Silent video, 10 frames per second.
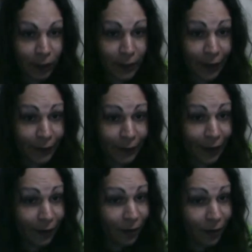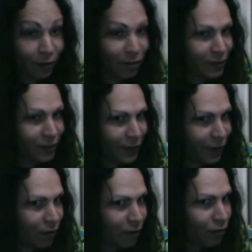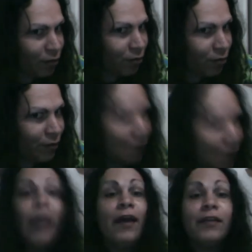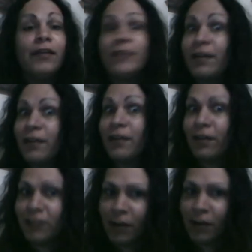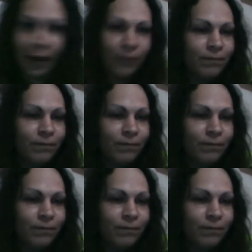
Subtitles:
Danielle, not Daniel of the door. Danielle, is that one?